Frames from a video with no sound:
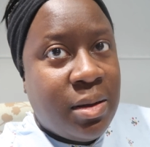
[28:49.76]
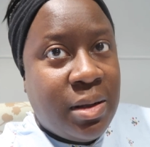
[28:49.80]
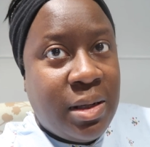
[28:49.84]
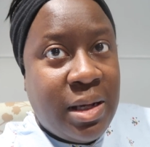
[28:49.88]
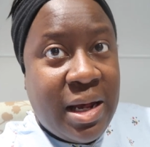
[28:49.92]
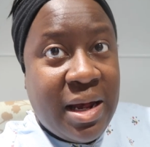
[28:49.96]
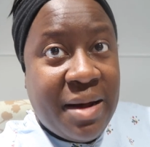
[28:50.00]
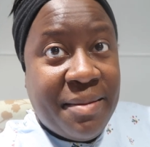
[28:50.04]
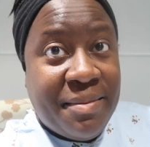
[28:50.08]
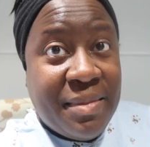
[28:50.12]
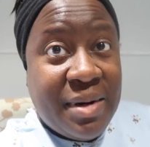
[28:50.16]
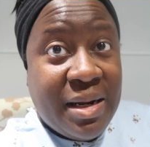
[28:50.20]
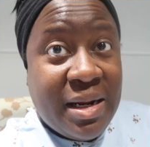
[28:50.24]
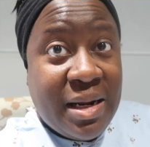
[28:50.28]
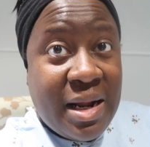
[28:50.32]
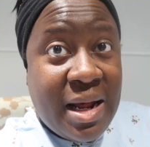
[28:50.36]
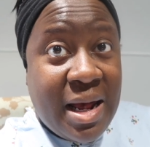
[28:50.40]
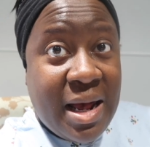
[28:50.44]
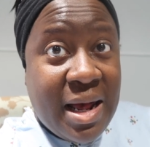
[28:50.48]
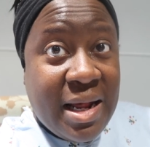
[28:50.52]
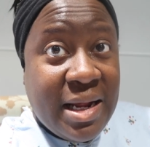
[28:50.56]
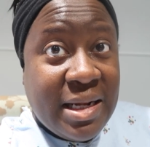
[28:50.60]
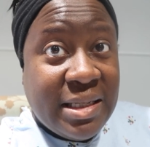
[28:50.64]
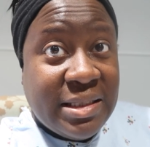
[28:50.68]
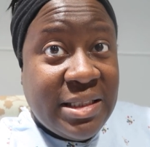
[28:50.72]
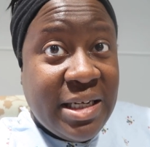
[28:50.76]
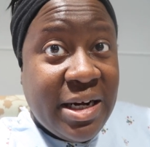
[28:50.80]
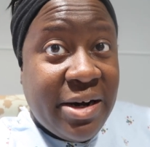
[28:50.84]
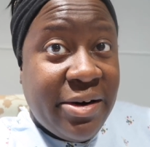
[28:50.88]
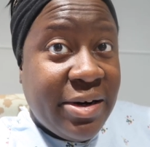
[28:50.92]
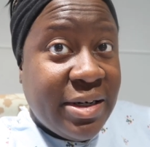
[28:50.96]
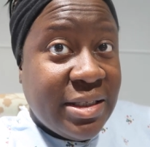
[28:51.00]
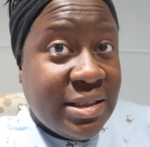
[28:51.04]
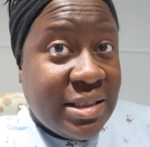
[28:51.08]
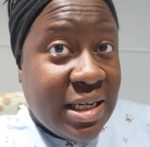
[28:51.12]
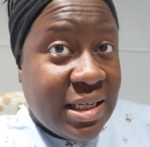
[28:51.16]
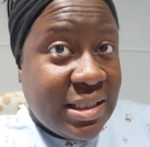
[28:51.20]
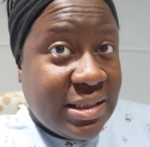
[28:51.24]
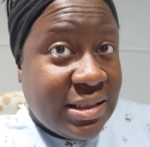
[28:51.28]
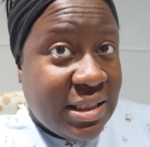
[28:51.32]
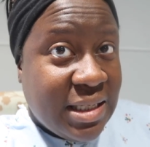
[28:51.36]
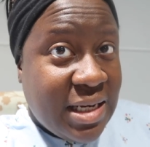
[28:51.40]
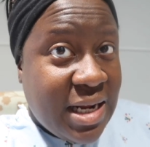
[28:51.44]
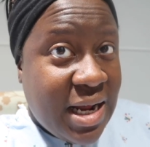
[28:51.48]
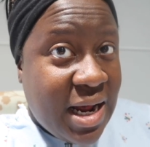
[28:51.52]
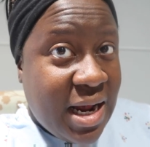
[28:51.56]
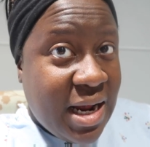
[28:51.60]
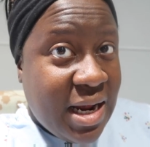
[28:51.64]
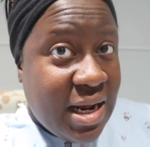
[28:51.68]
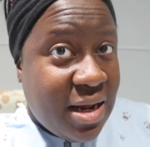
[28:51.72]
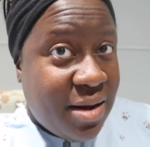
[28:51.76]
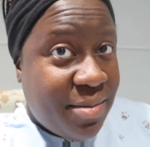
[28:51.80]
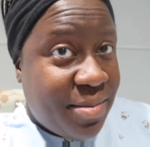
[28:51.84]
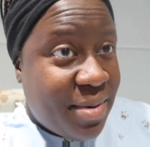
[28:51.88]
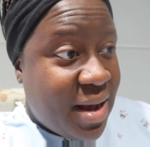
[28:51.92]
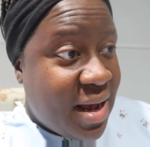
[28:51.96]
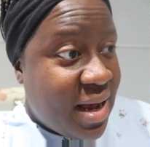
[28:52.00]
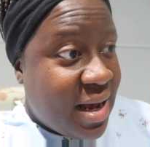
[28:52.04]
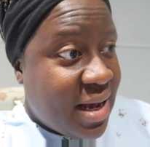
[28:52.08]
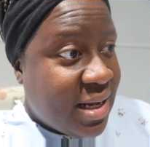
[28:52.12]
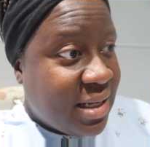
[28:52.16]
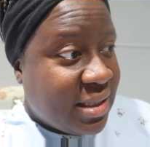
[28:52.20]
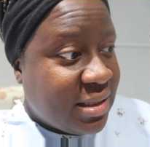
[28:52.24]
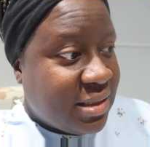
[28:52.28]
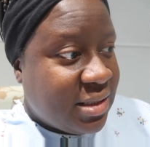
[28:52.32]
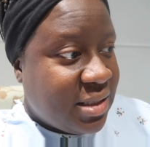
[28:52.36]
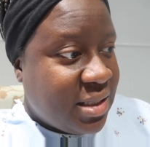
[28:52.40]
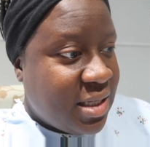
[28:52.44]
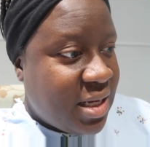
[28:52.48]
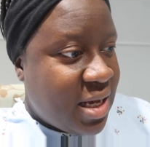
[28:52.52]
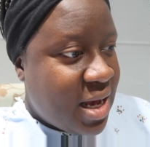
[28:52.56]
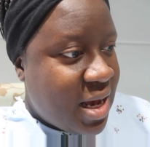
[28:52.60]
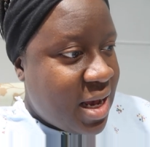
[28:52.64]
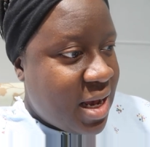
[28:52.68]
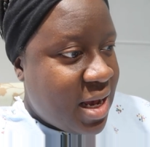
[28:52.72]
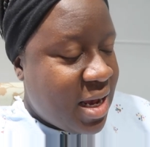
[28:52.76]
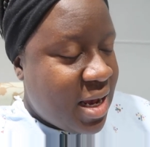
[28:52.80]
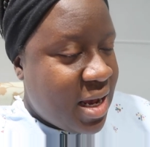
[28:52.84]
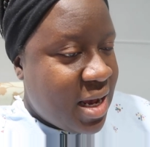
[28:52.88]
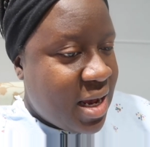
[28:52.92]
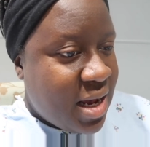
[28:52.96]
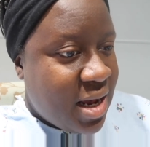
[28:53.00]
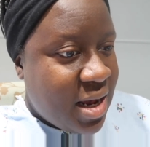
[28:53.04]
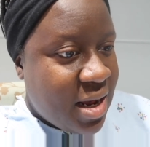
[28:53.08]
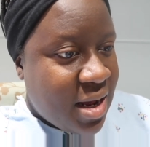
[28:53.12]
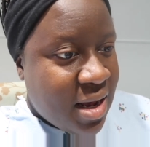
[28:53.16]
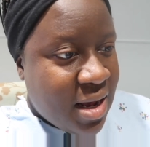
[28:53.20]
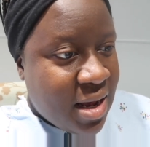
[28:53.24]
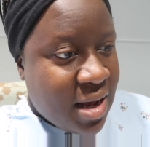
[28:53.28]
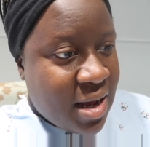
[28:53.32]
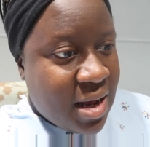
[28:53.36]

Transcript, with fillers: Camden had his hearing test today. He passed, yay.